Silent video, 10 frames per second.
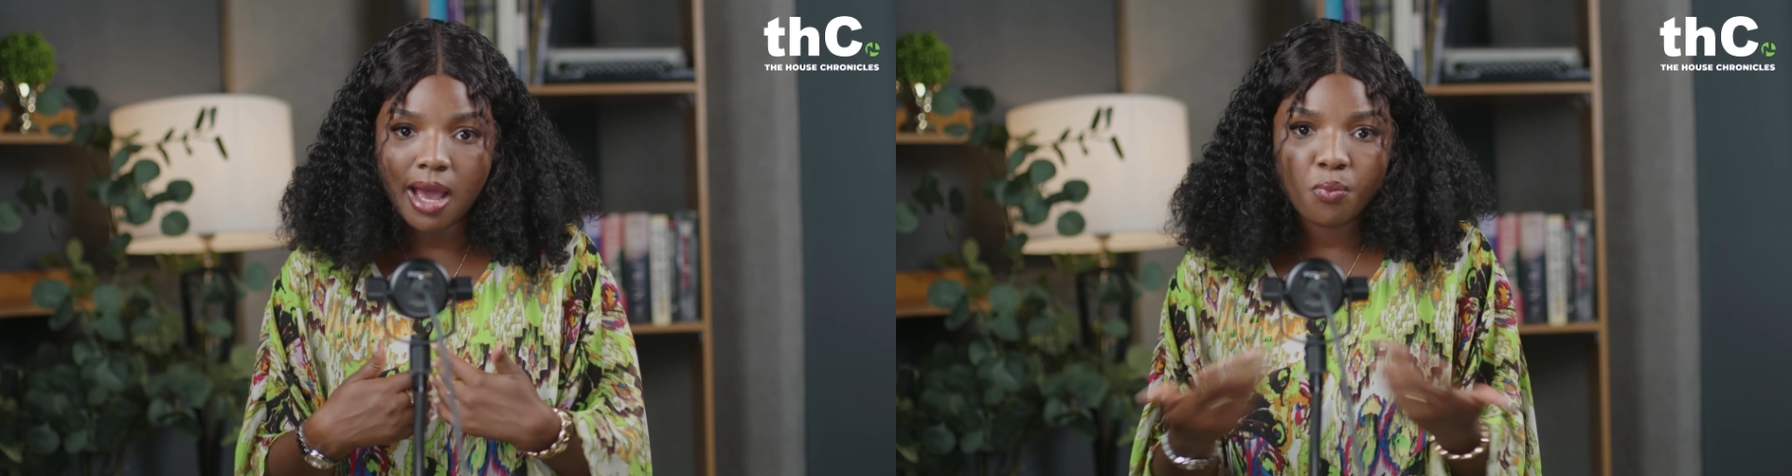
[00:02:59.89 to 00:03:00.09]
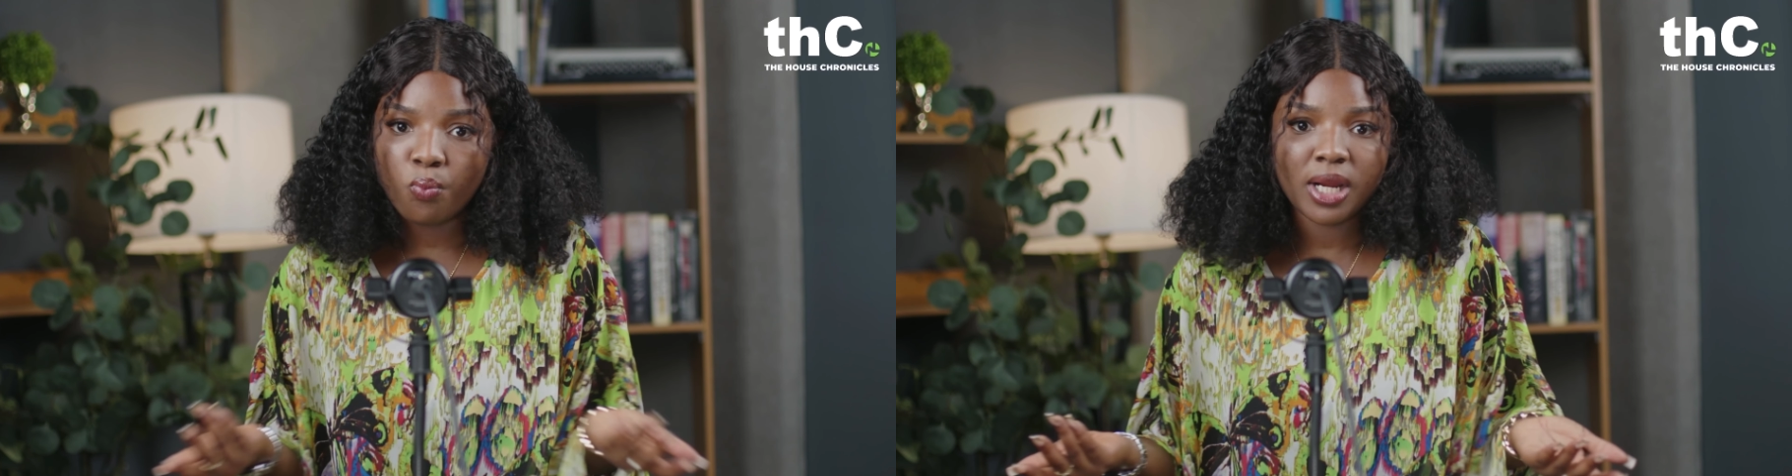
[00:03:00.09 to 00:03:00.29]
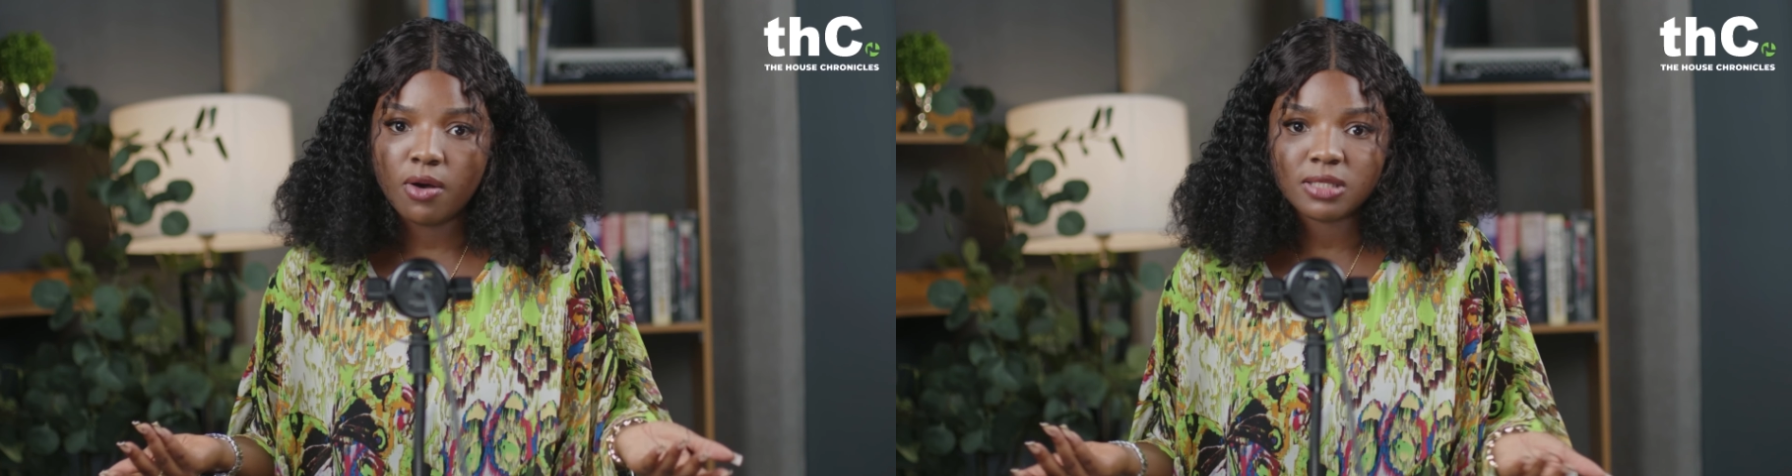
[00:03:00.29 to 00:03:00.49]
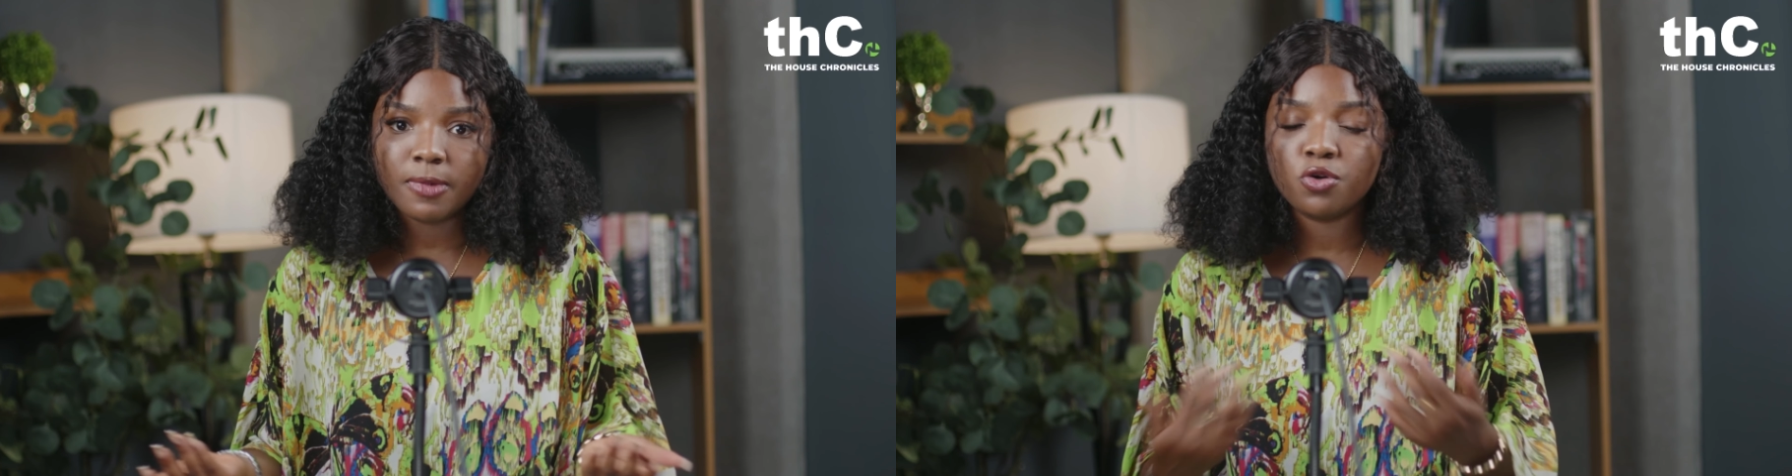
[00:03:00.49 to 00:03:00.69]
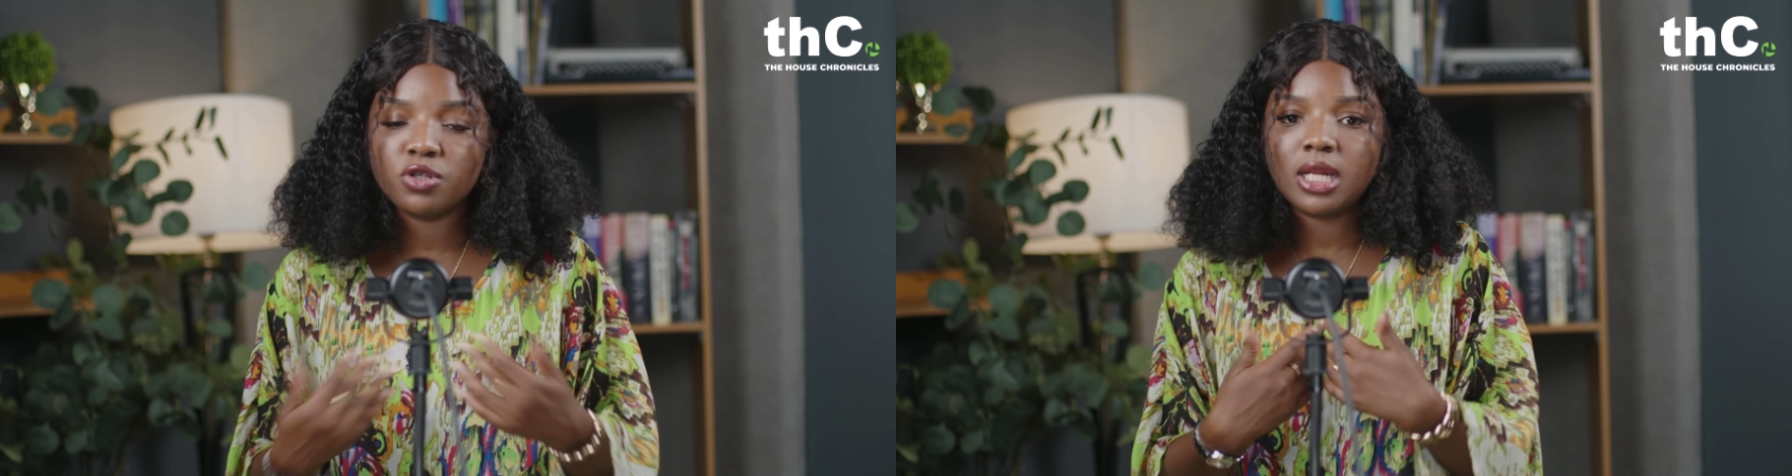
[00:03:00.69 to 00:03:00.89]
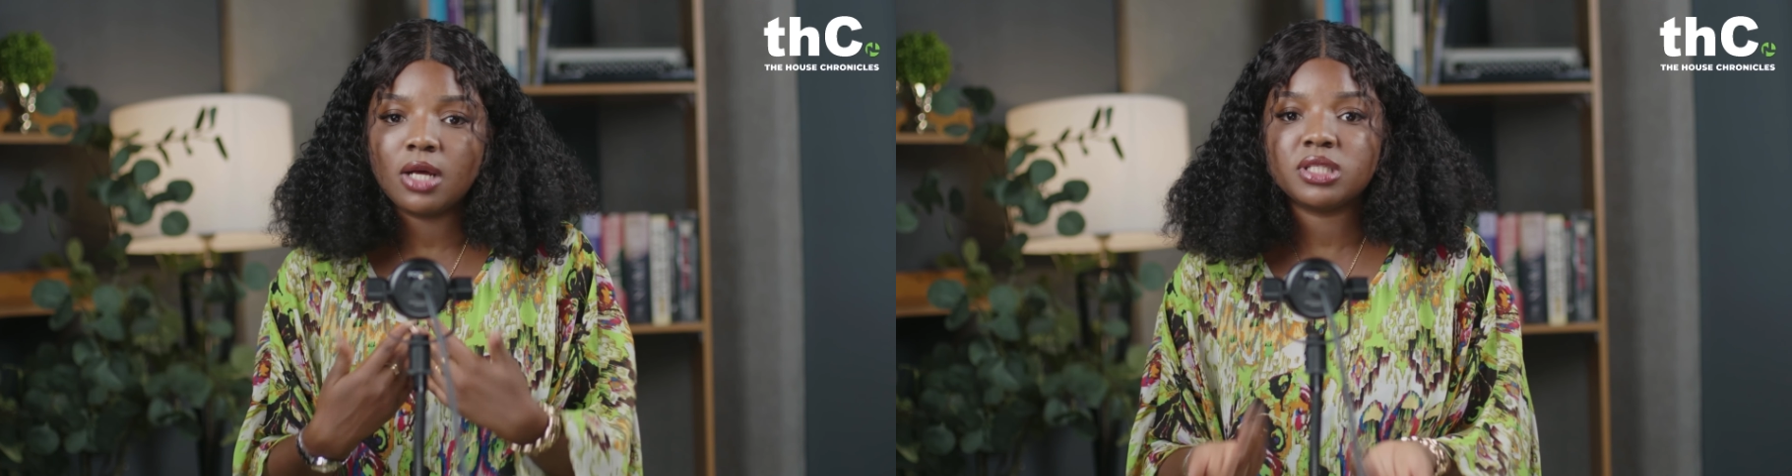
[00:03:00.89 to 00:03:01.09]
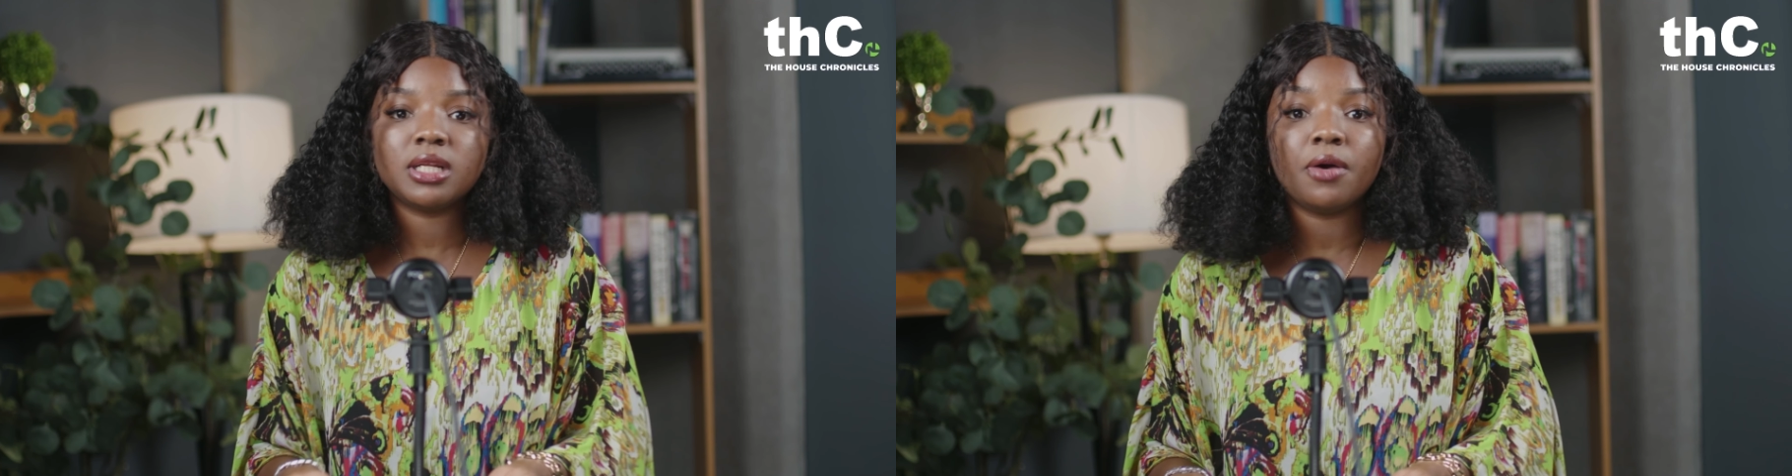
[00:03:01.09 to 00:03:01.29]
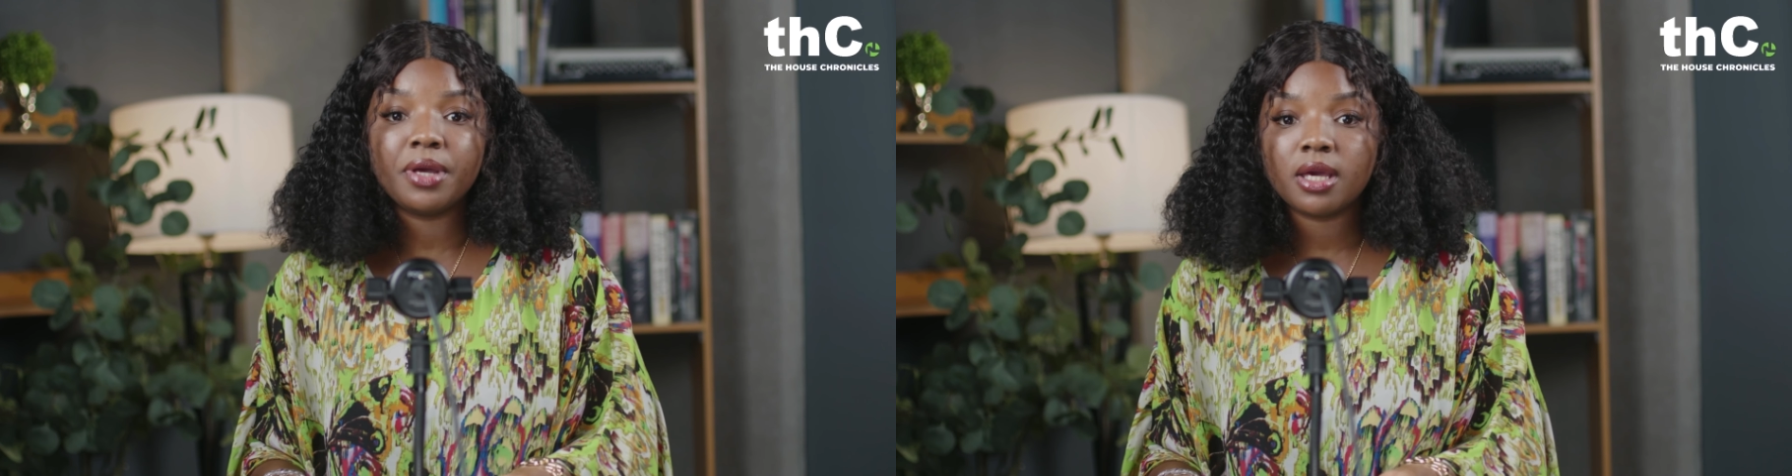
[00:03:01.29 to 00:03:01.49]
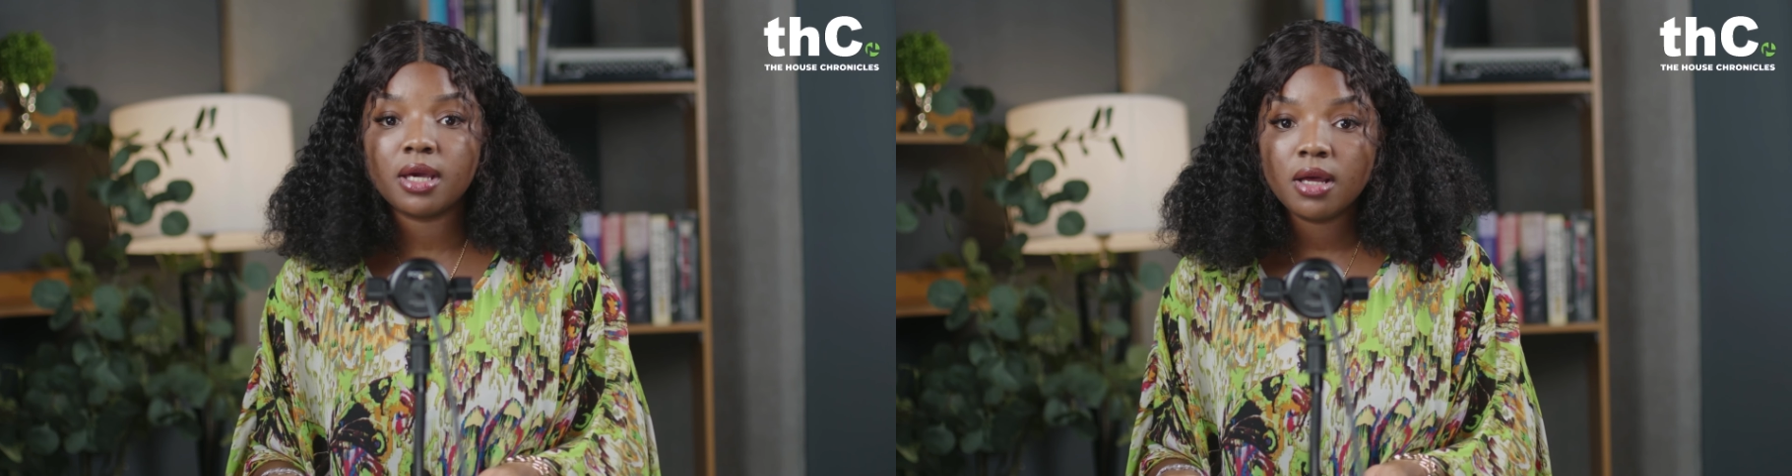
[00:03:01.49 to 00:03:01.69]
When I was in my hostel, I was still awake.